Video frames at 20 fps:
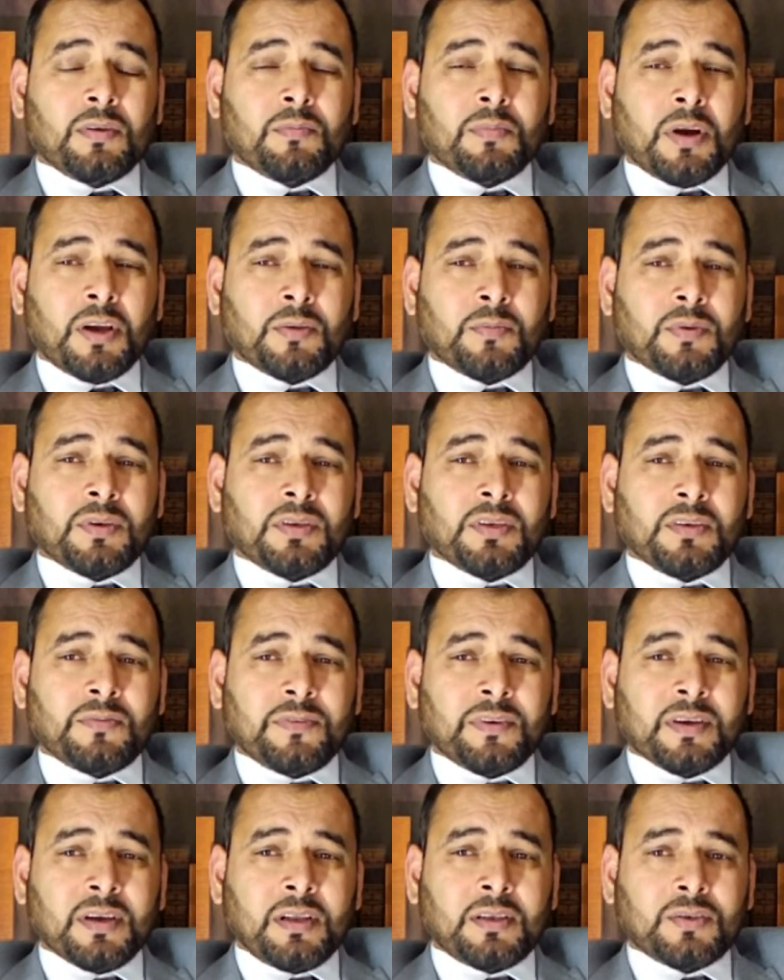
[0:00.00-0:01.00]
might be
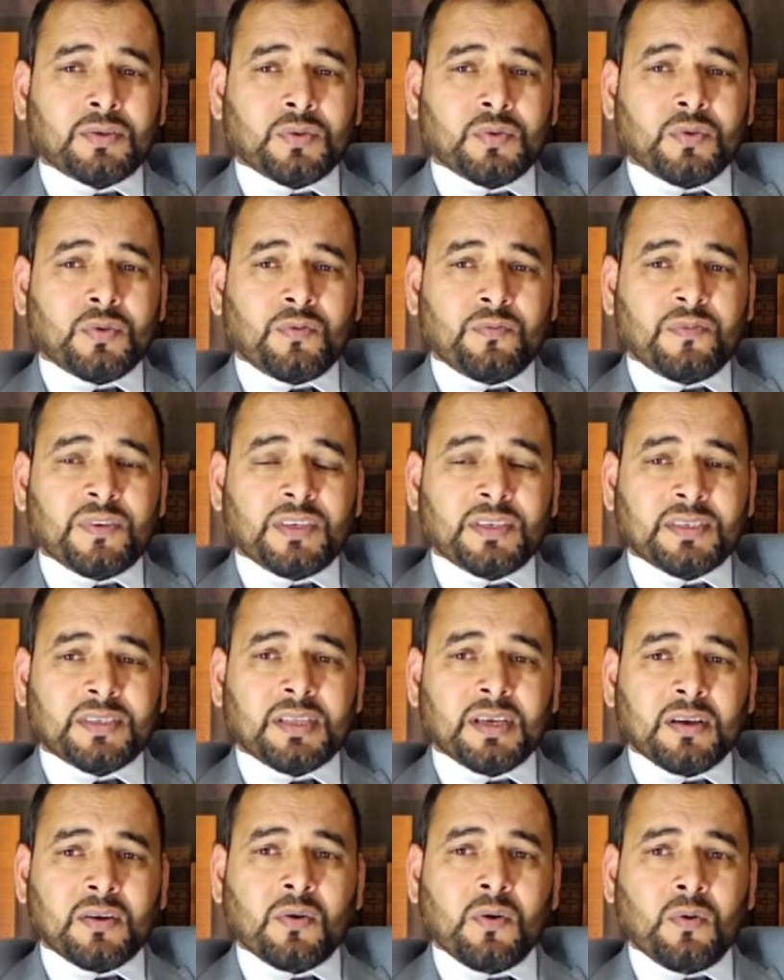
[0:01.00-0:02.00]
difficult to convince
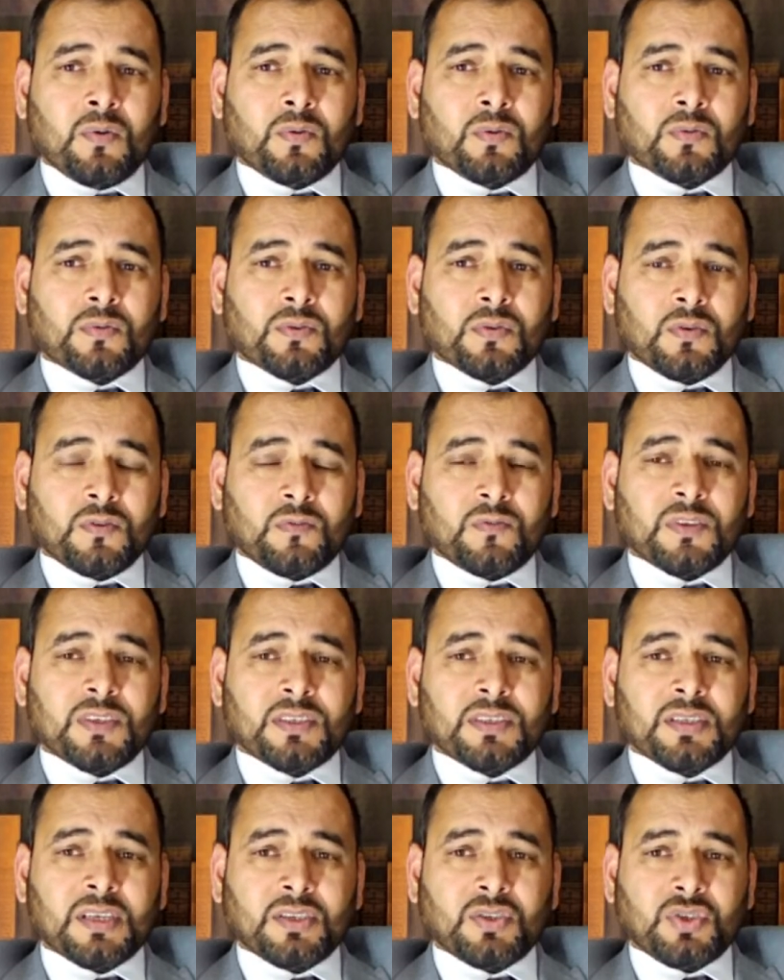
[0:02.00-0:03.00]
the court,
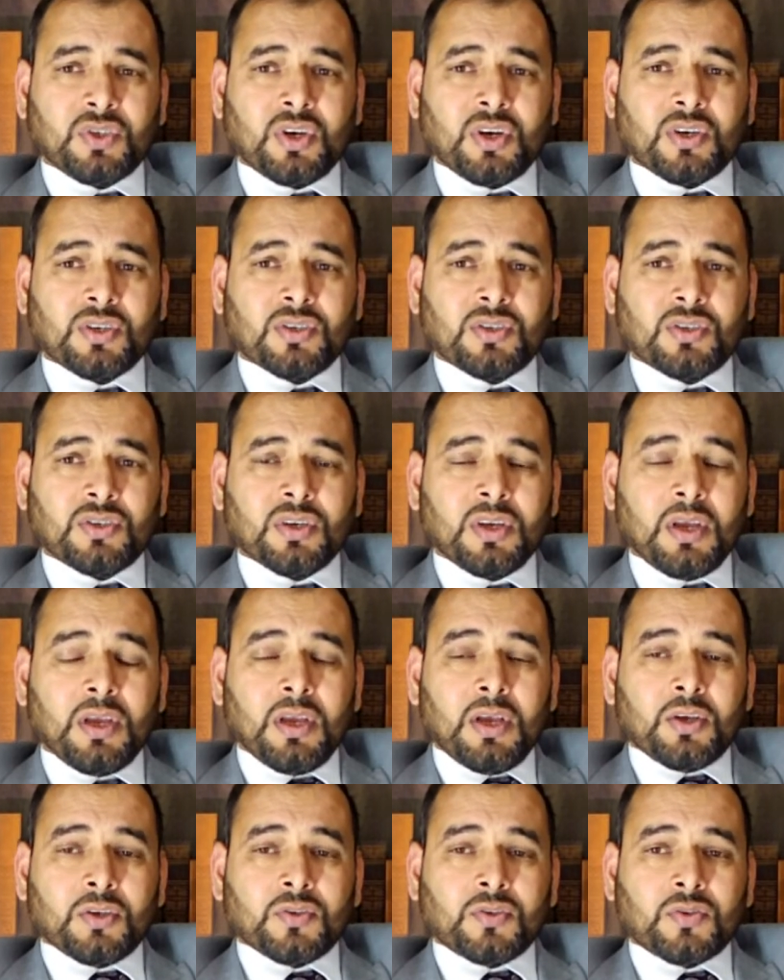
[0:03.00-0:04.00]
convince the judge.
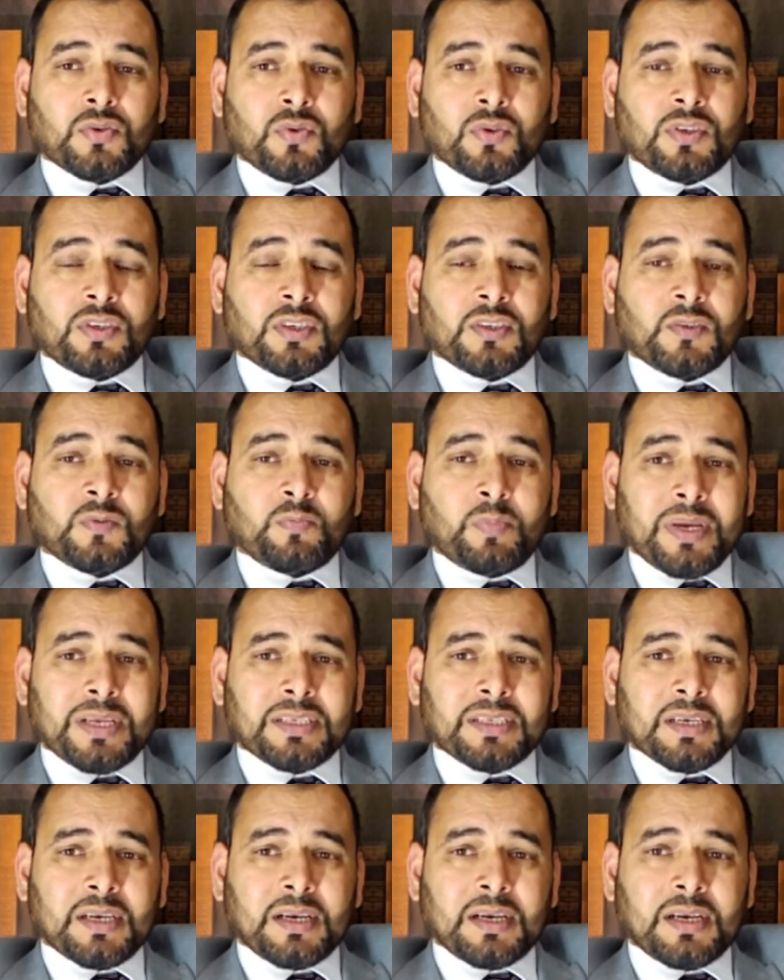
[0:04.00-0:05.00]
So it is
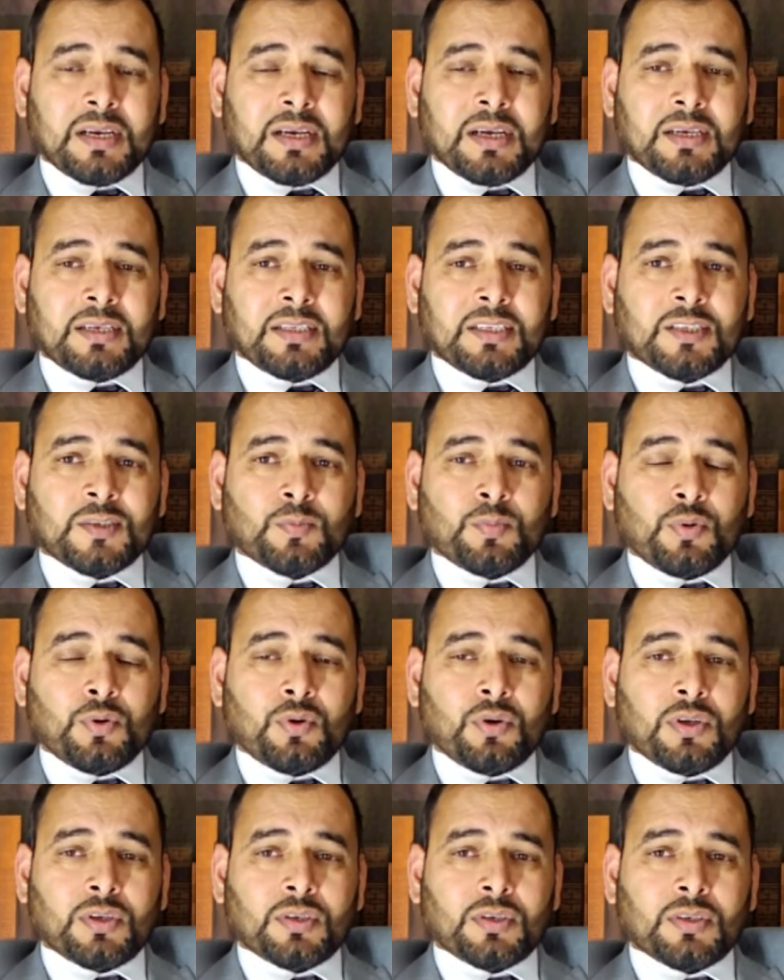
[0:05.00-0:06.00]
better at this
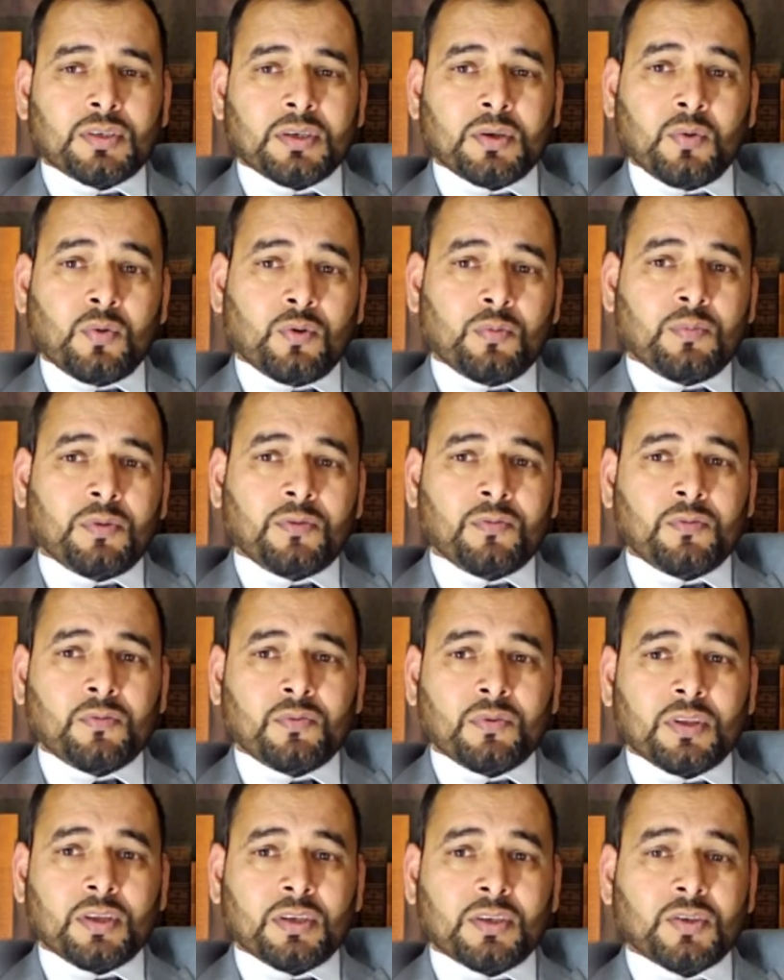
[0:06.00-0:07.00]
point or
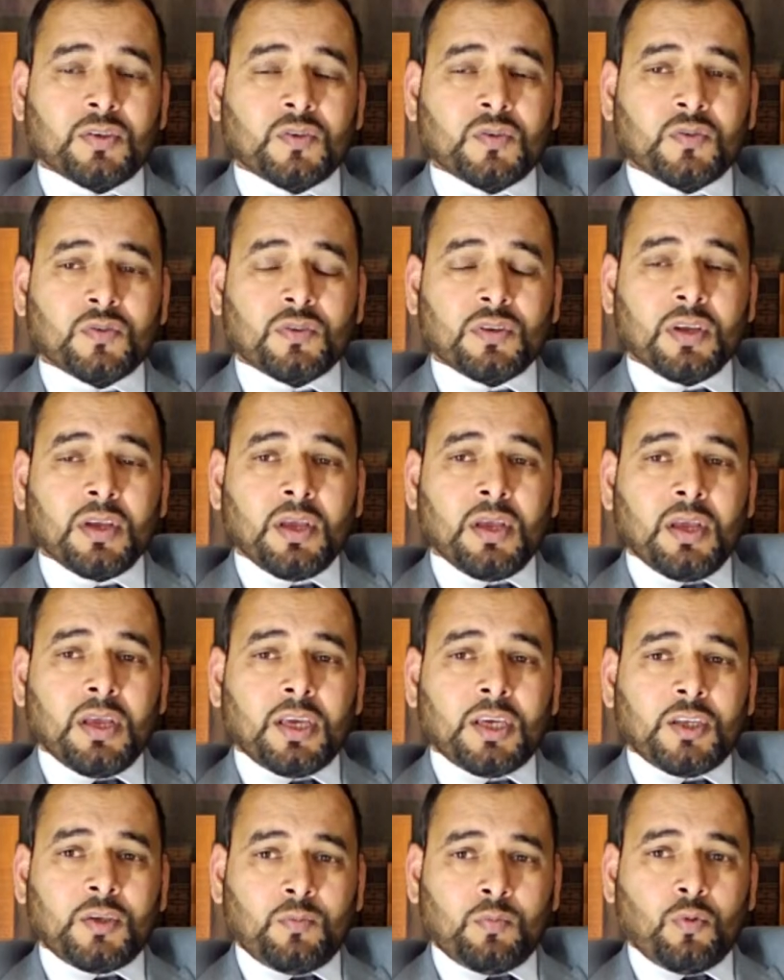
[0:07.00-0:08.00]
before that you should
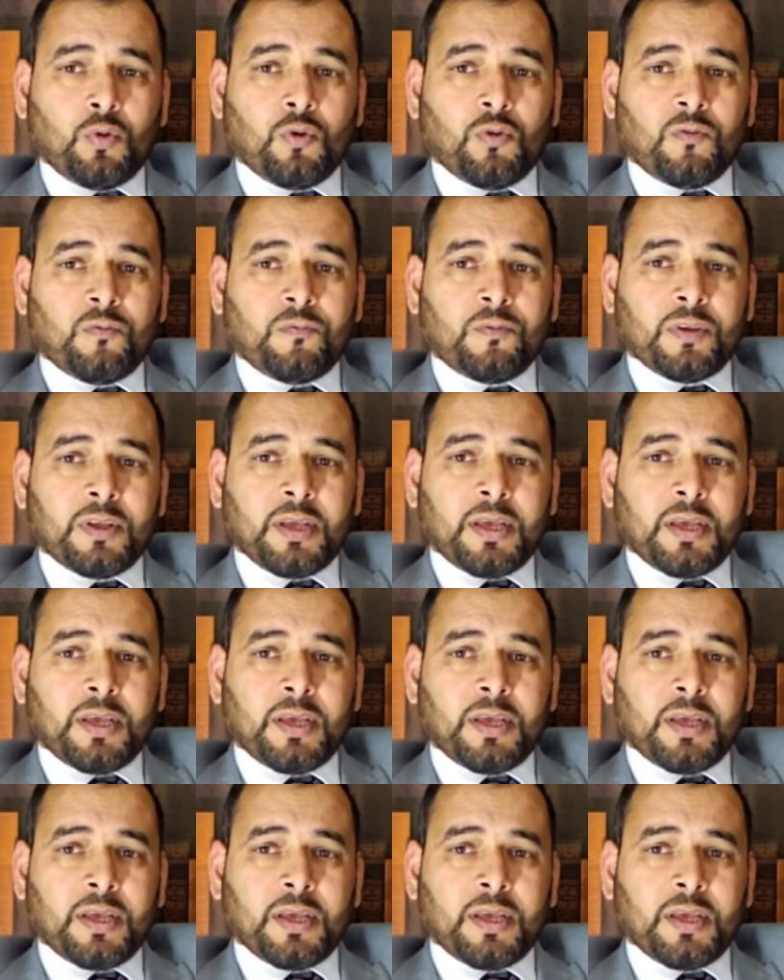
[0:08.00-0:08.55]
involve